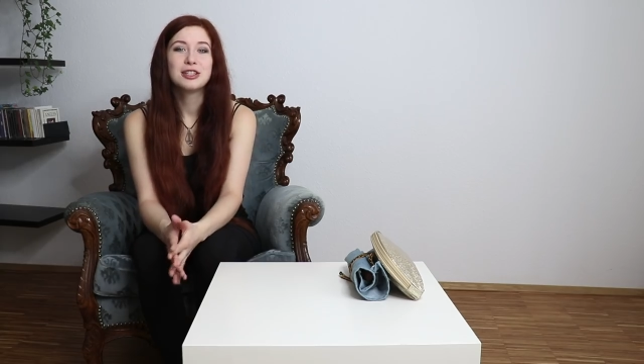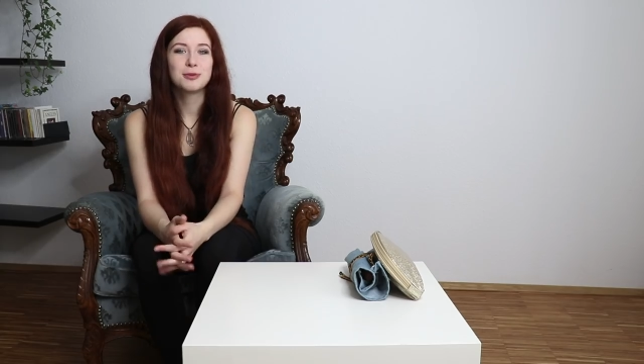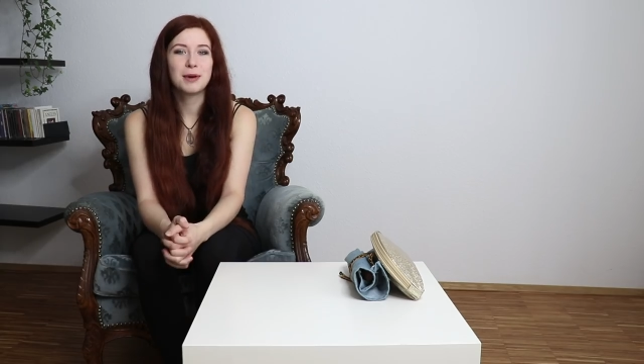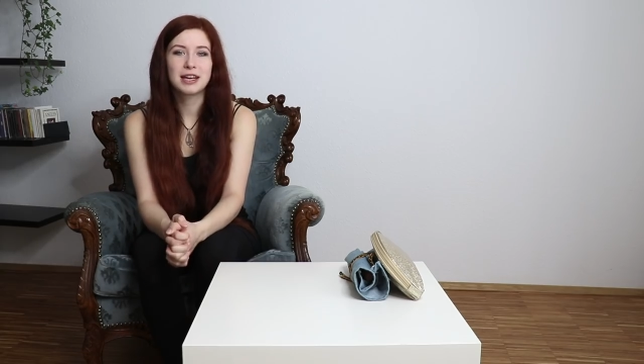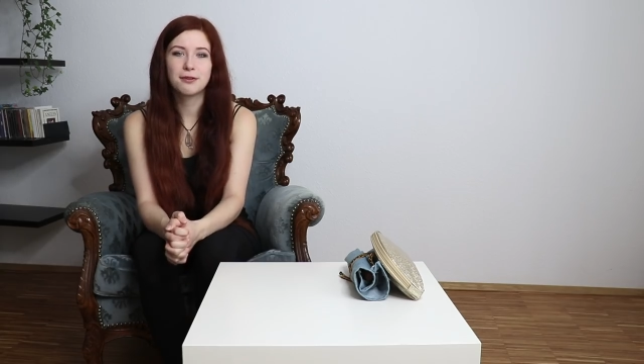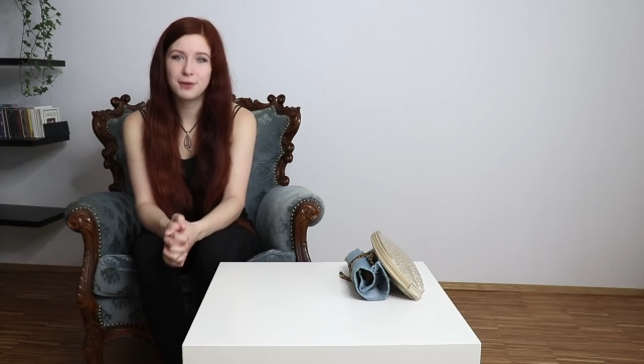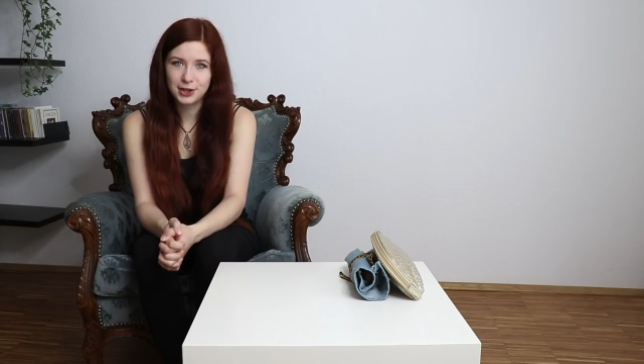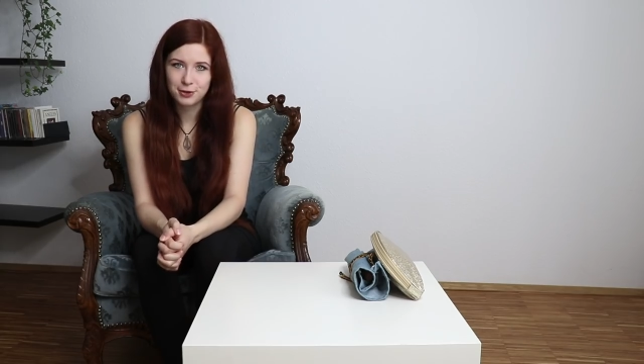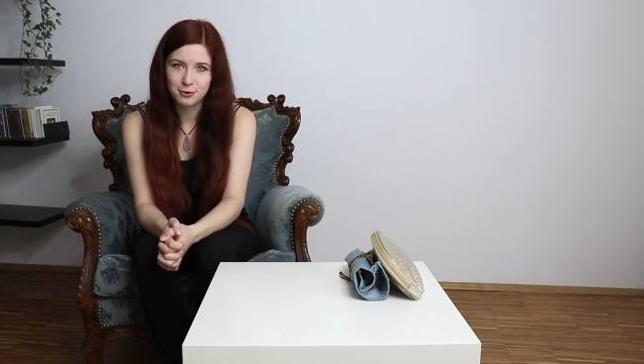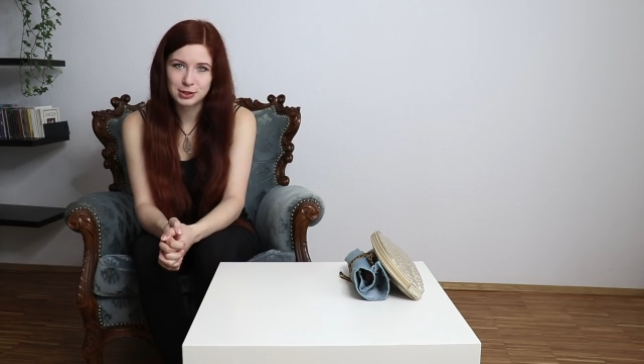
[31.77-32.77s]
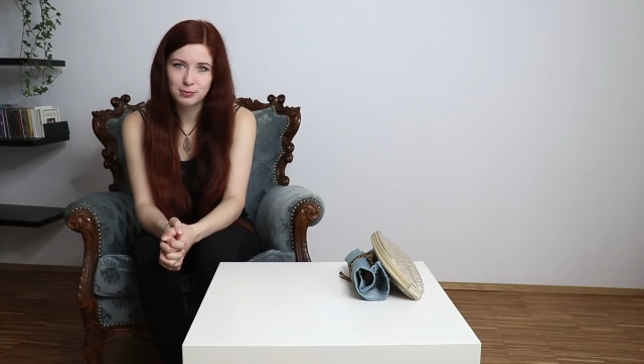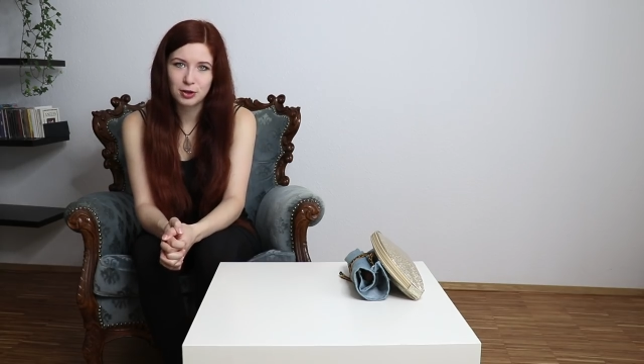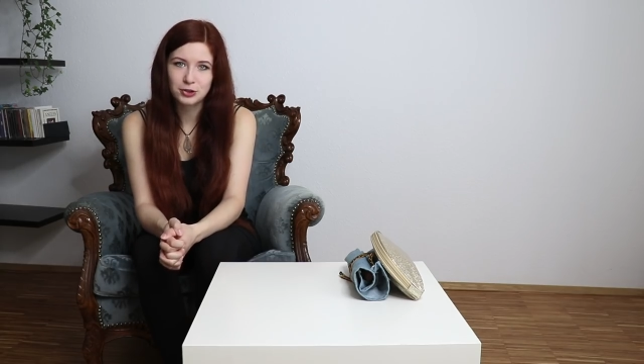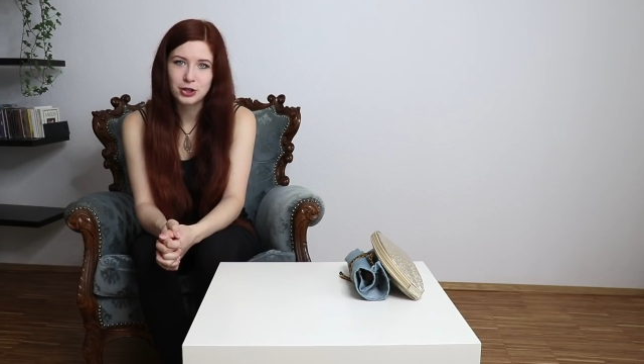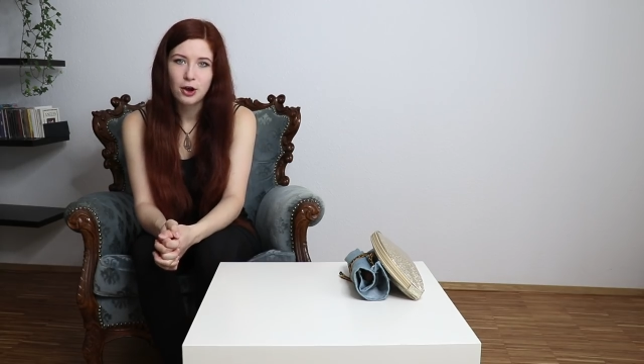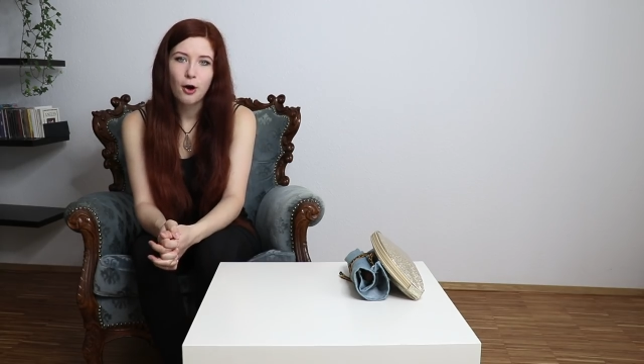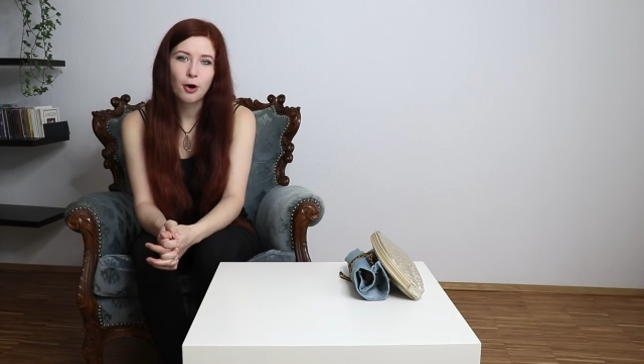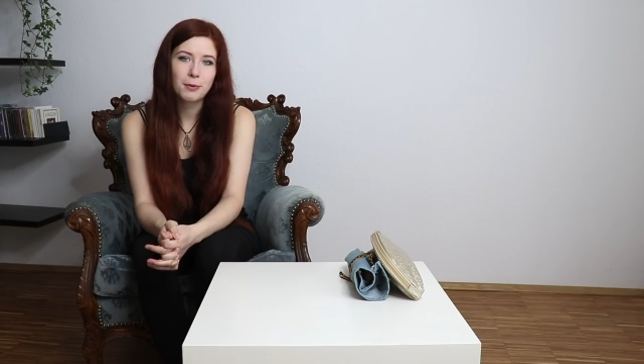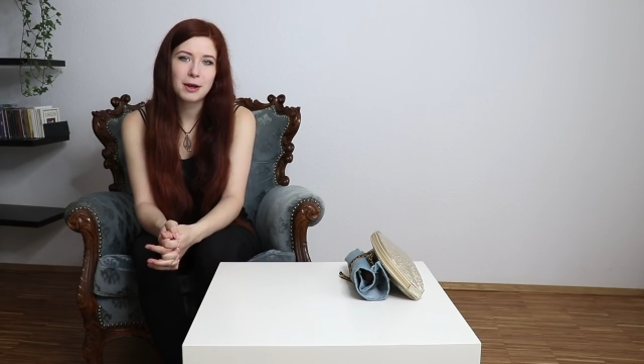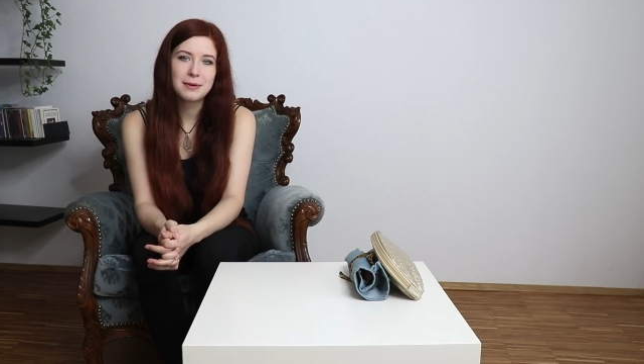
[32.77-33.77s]
to make a video response
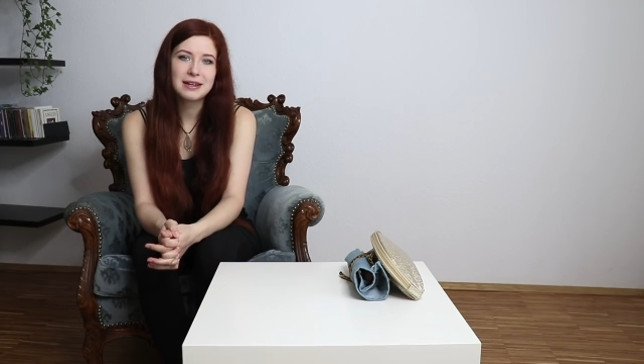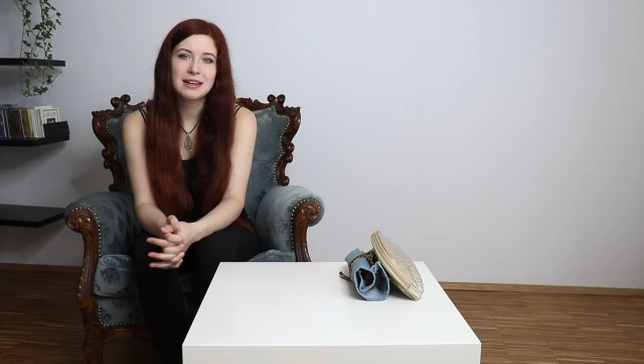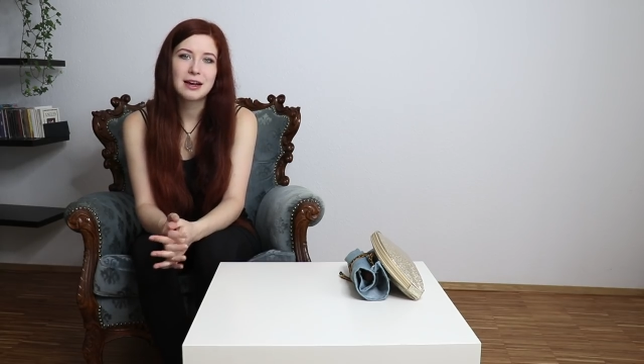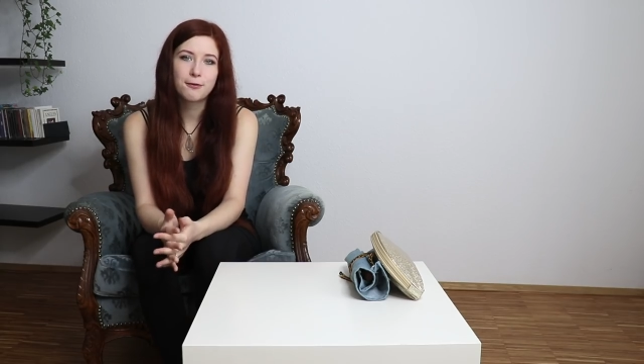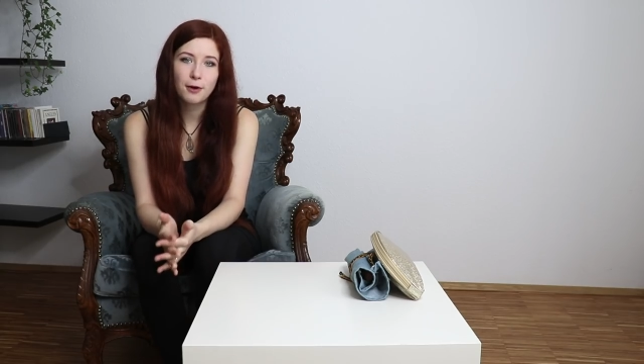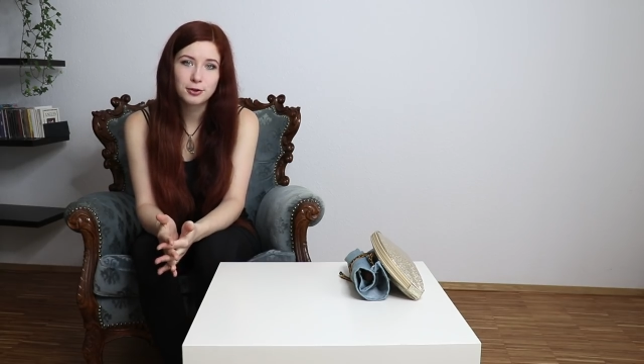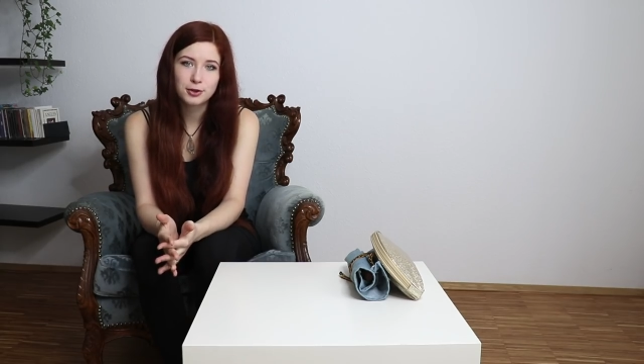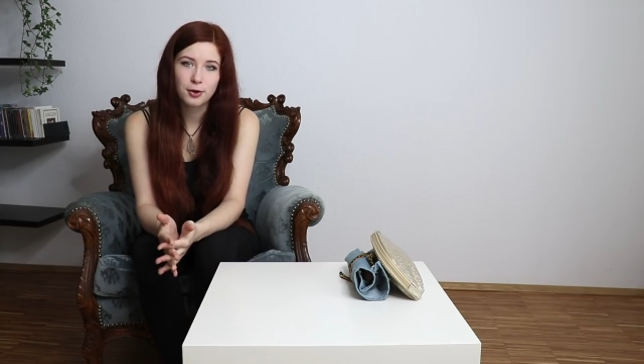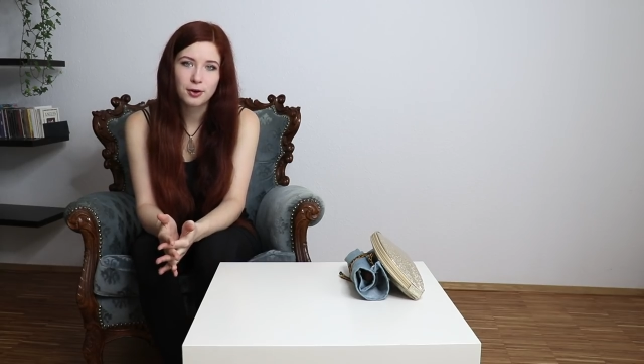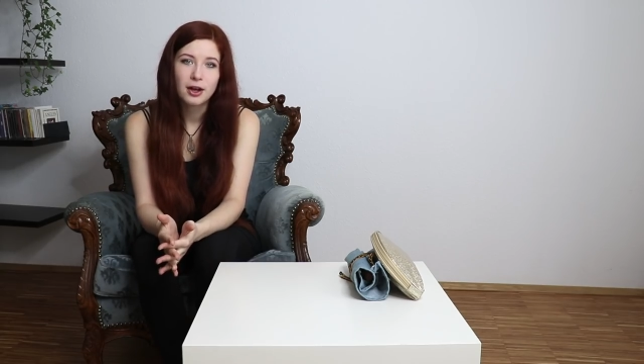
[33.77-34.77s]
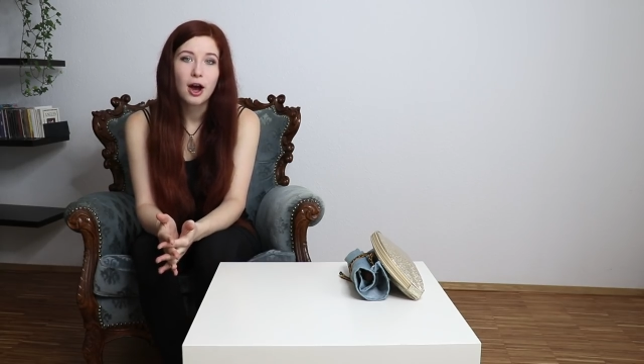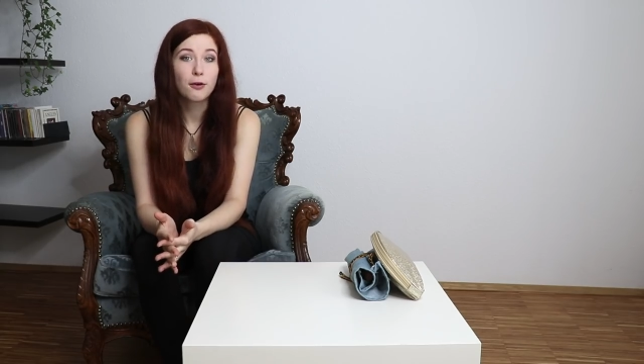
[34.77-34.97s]
or maybe a photo